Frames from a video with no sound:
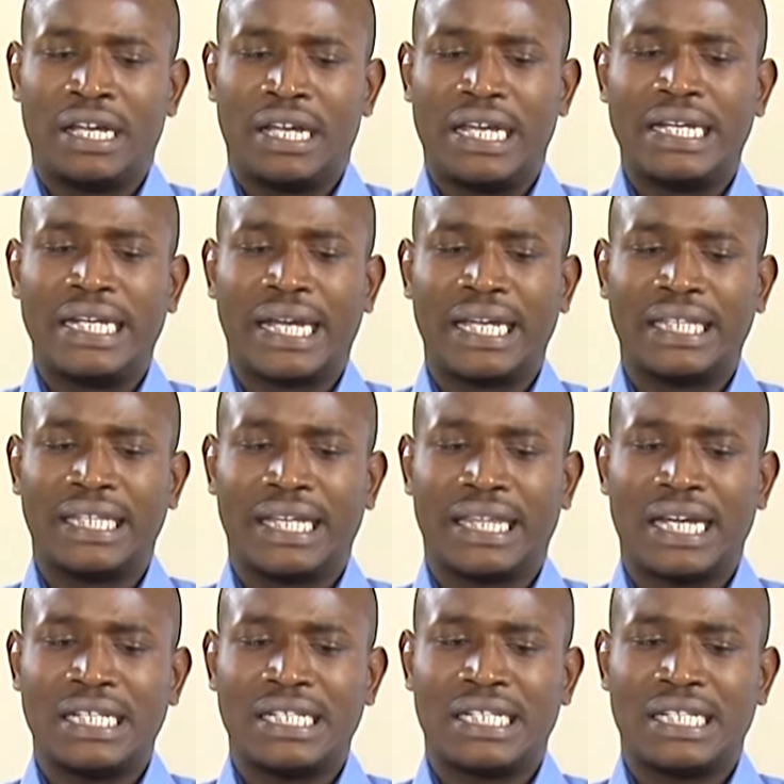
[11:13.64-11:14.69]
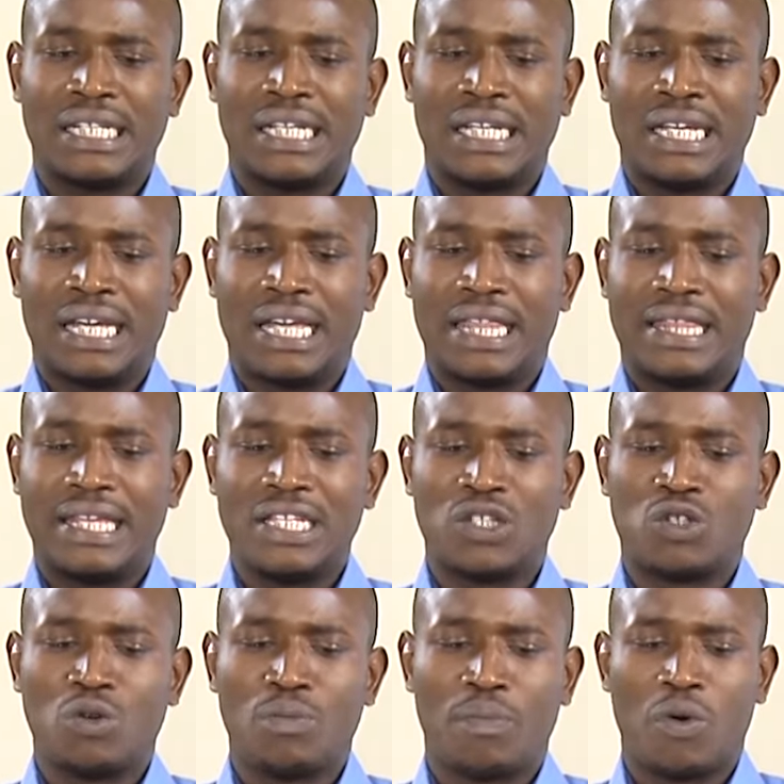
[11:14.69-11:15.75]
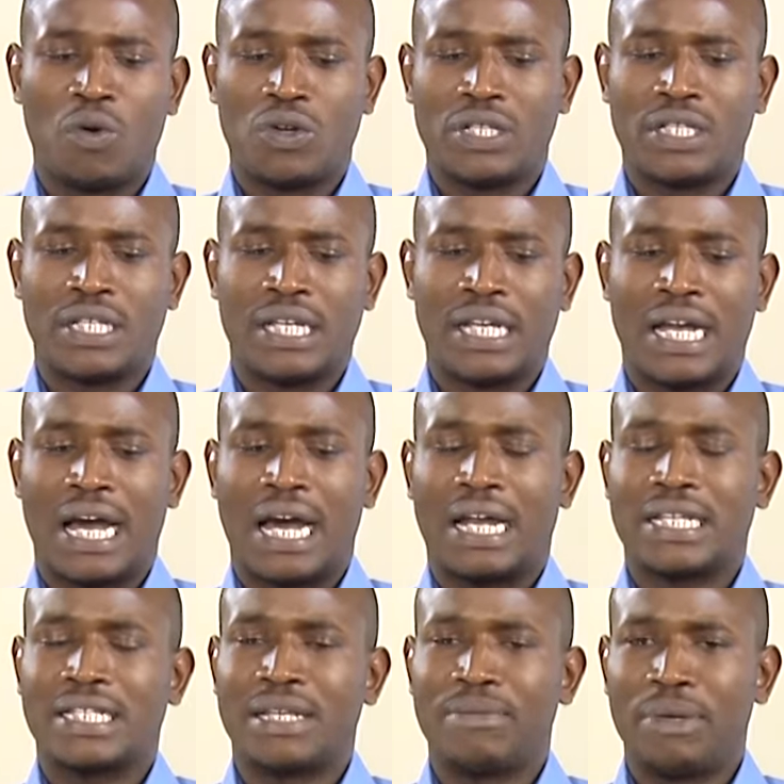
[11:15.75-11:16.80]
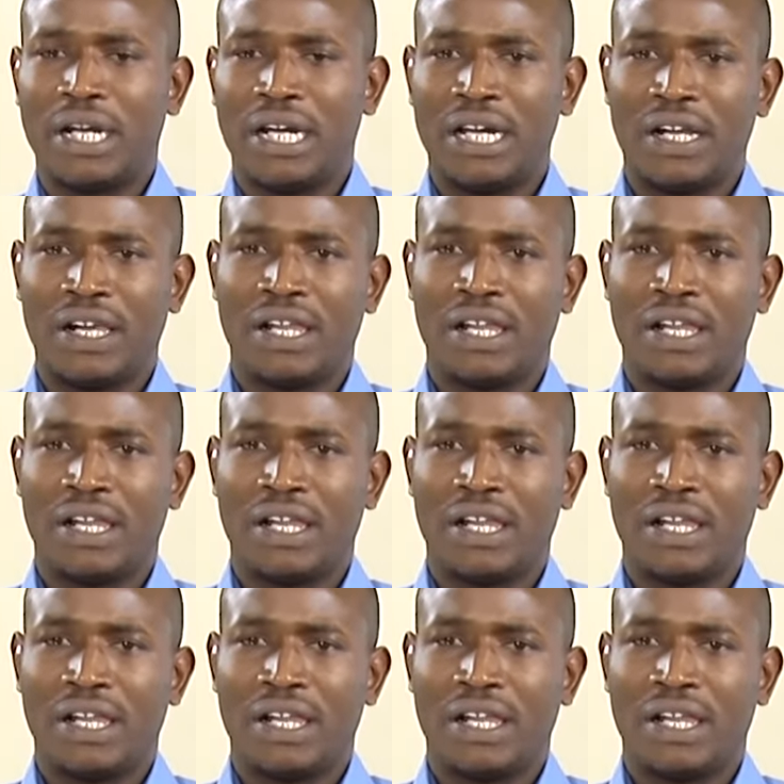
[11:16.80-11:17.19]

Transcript: indicating that these two poles are similar